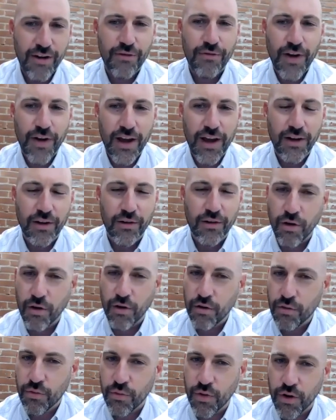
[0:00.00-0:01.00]
to find
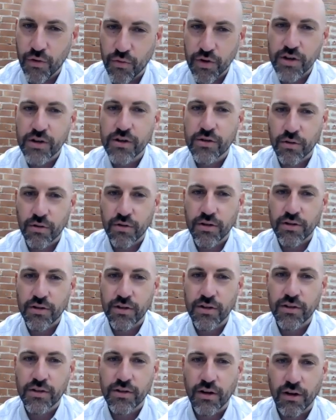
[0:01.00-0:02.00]
growth when
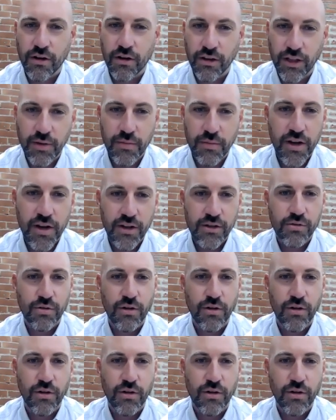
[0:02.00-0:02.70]
resources are limited.